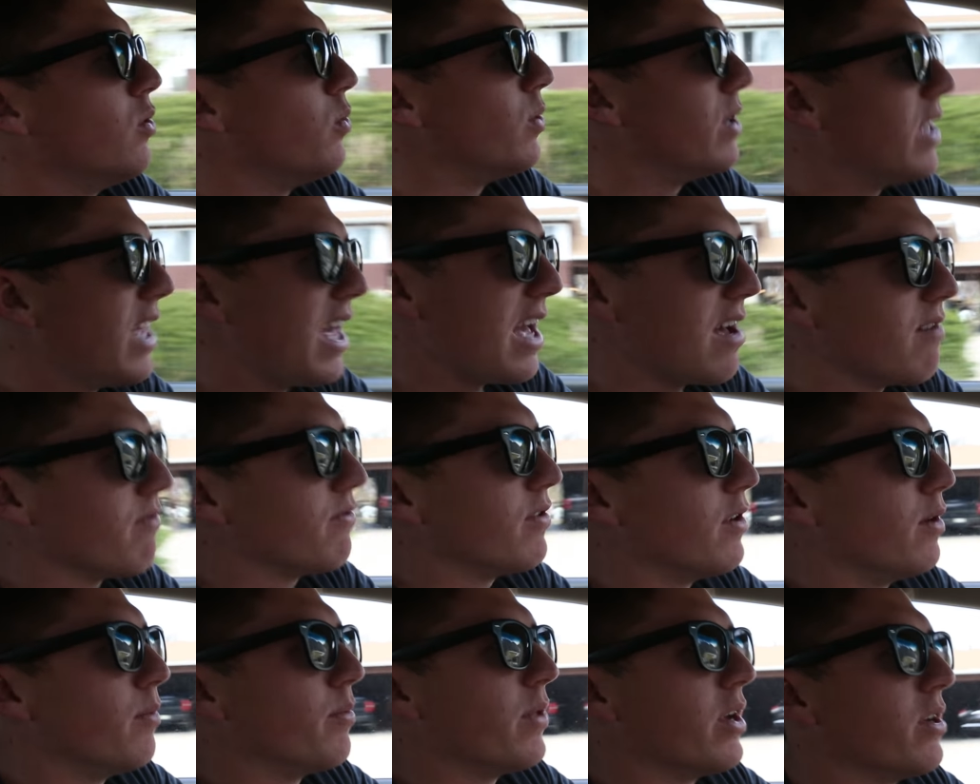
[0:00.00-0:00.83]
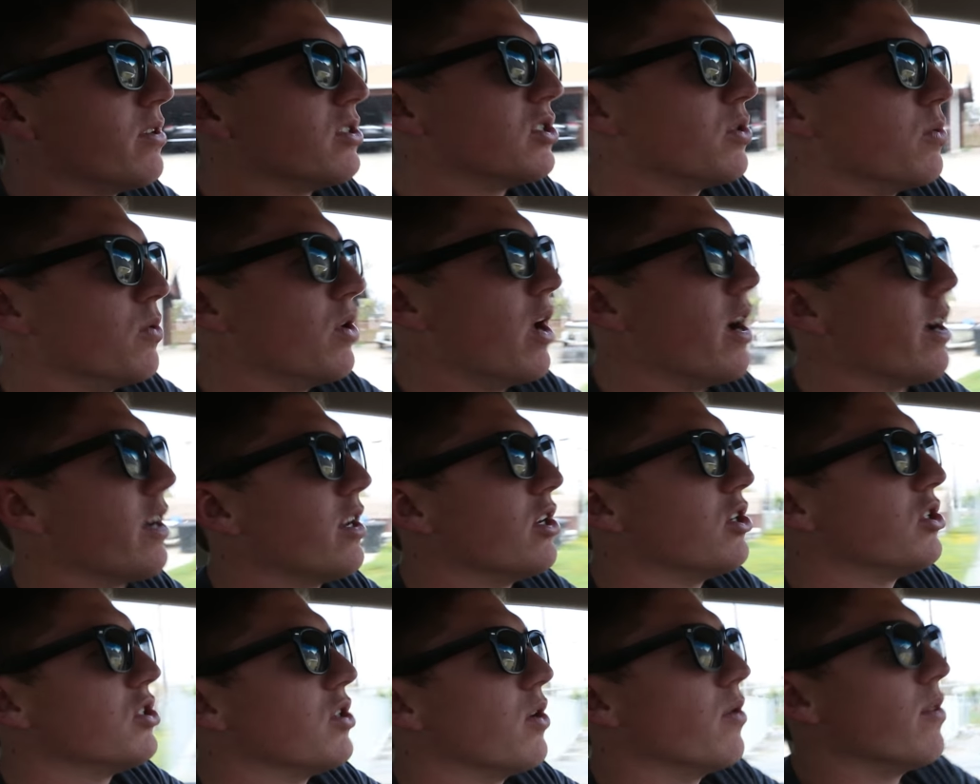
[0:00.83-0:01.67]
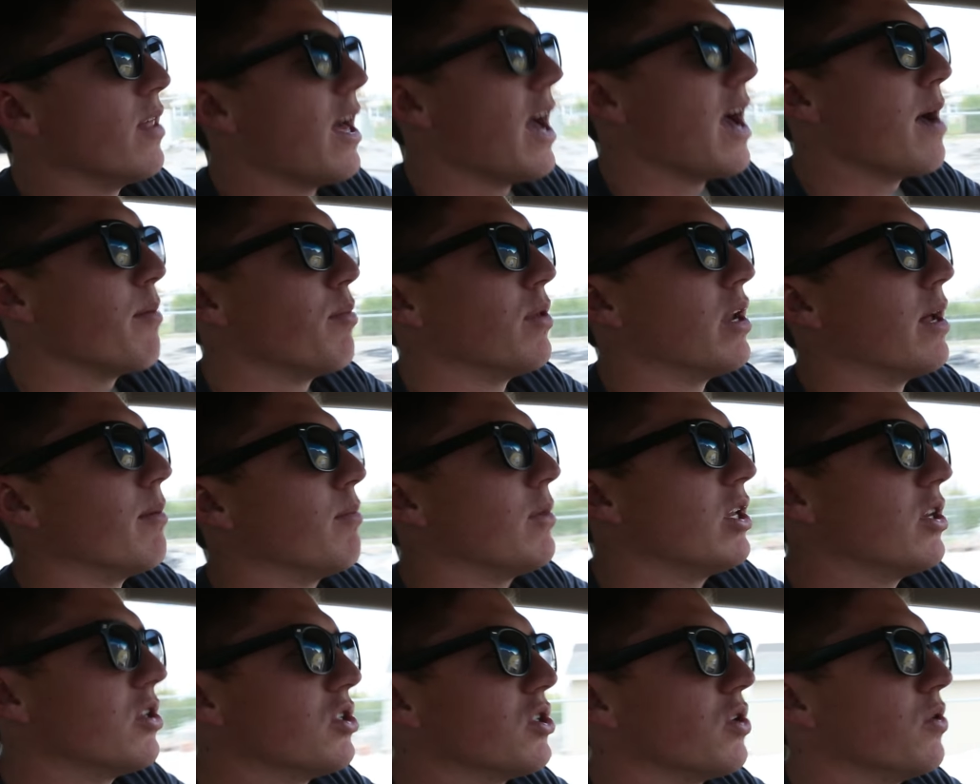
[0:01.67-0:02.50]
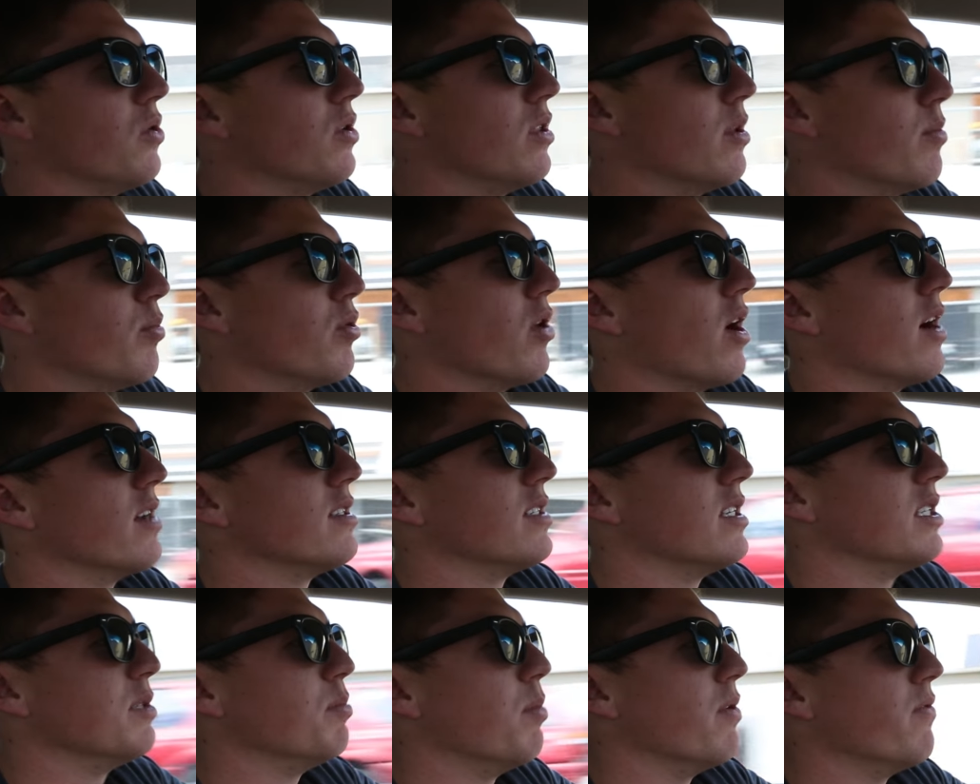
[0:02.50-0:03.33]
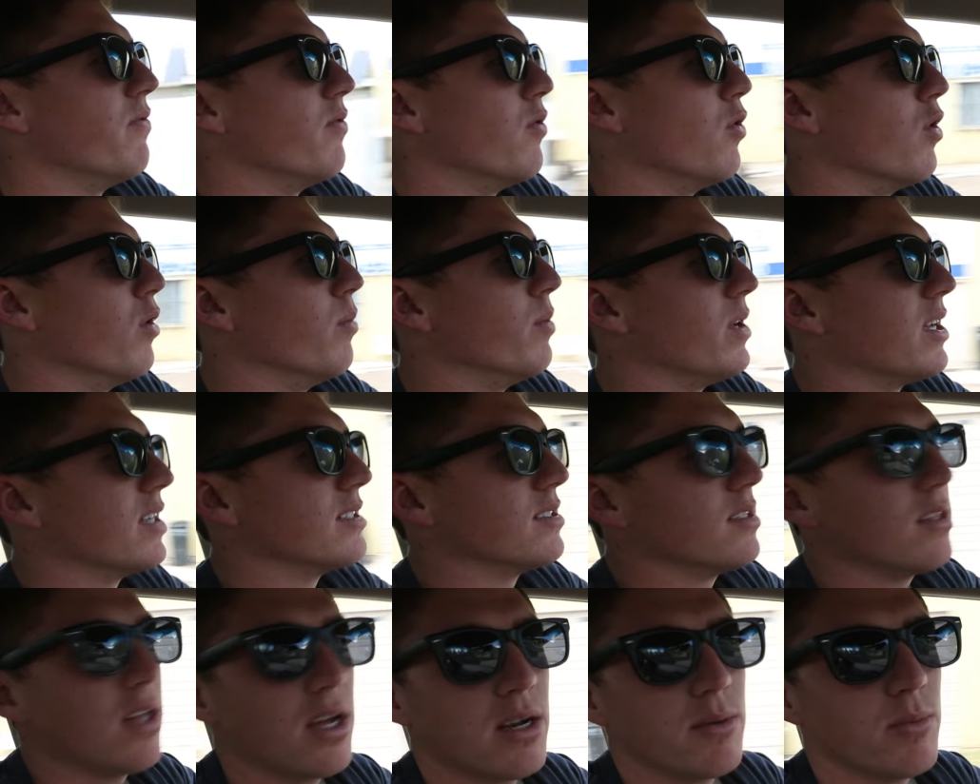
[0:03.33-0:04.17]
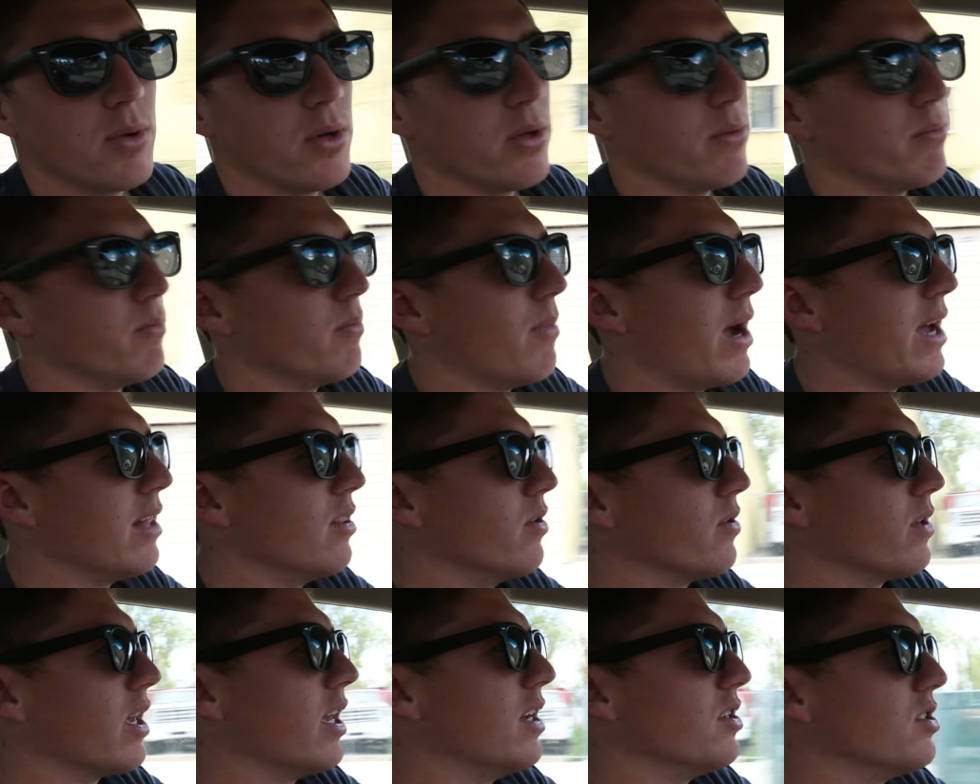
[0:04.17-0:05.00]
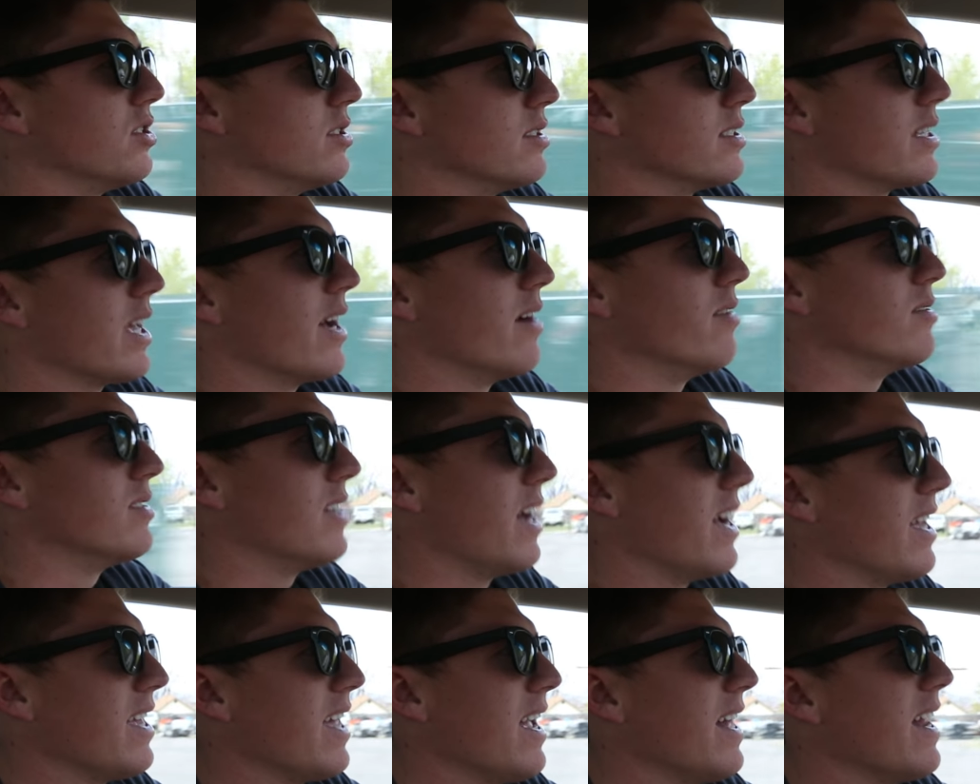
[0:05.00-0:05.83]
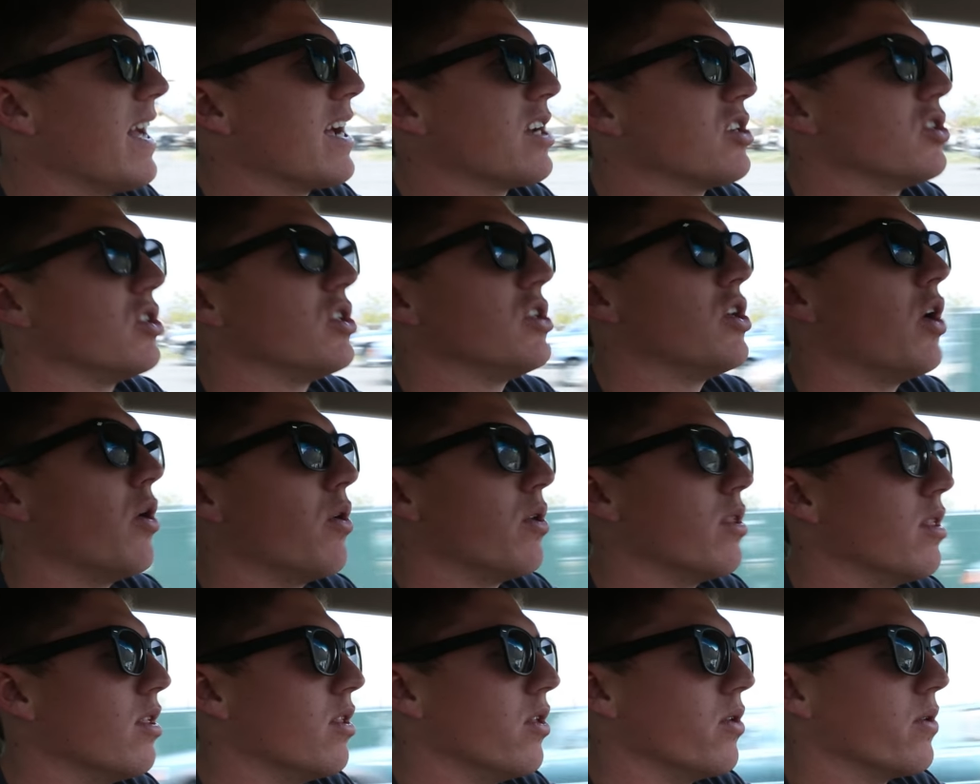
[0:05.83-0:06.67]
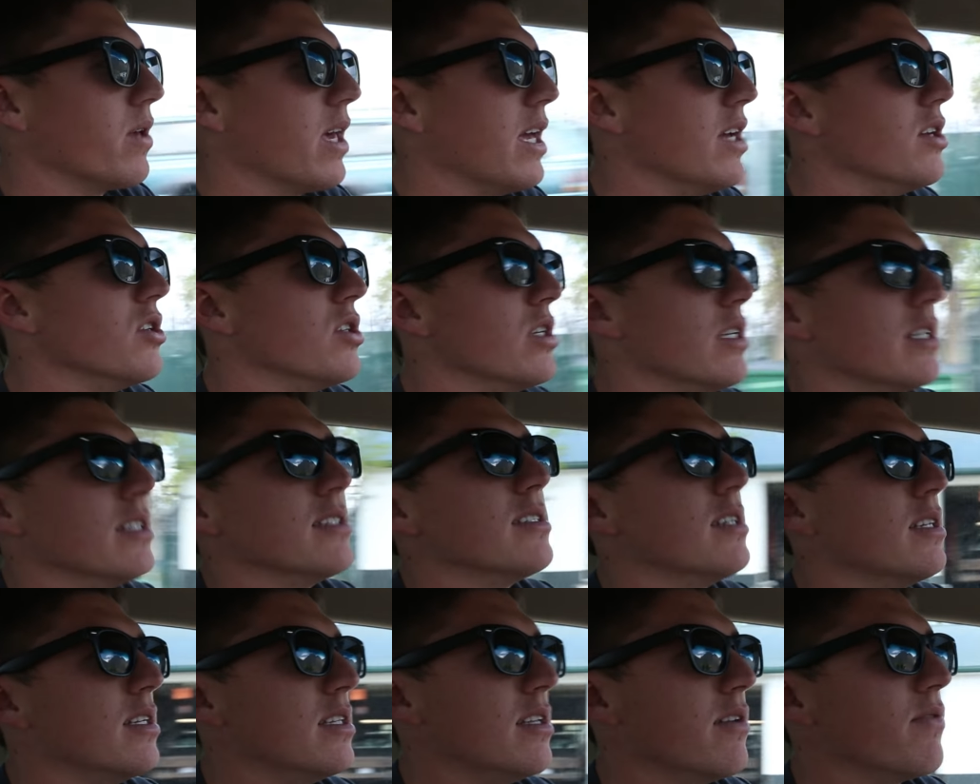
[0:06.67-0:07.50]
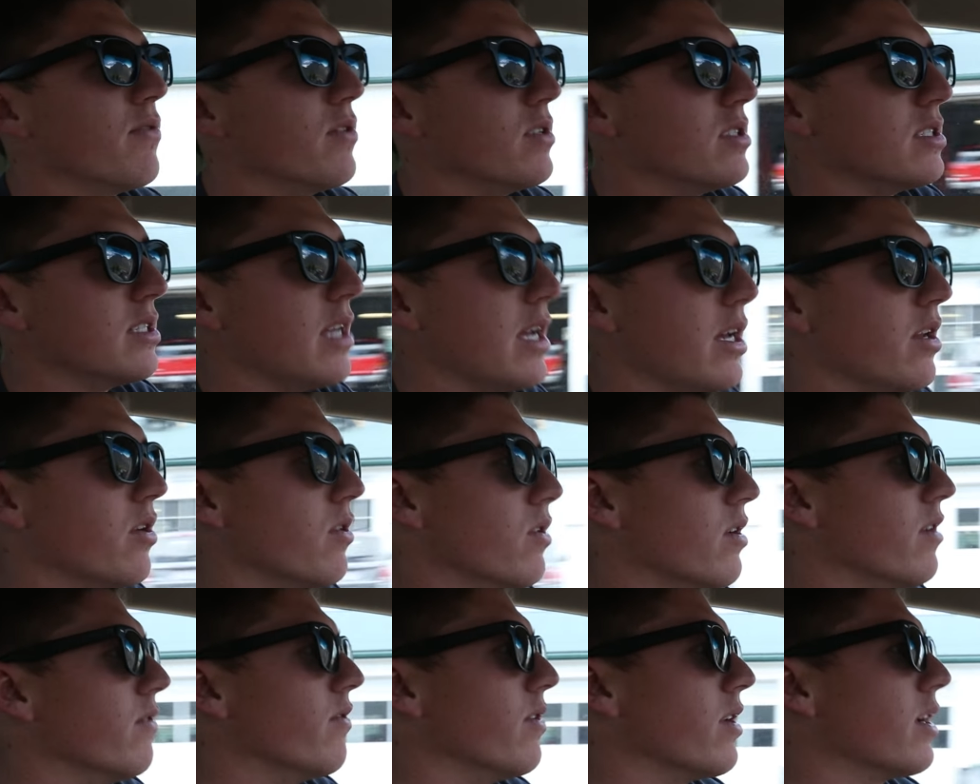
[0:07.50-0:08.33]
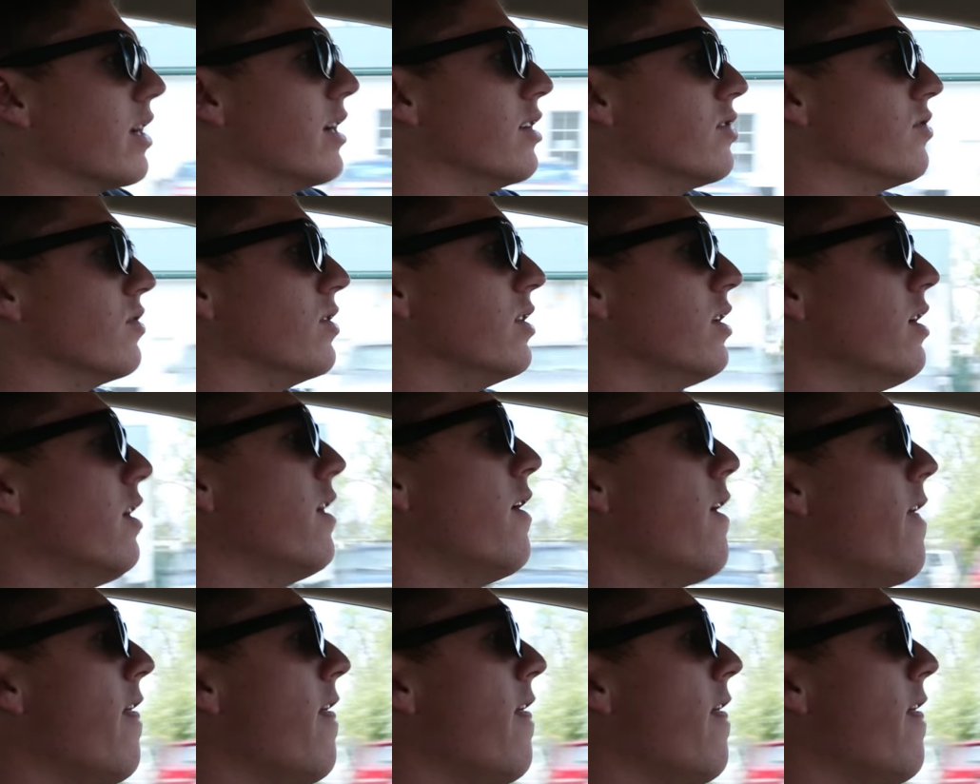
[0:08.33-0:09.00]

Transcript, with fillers: We can't film there, so we're not gonna show that, but I'm gonna show you the process before because a lot of my, my location scouts, I can't actually go to the location. It's in a different state or a different country.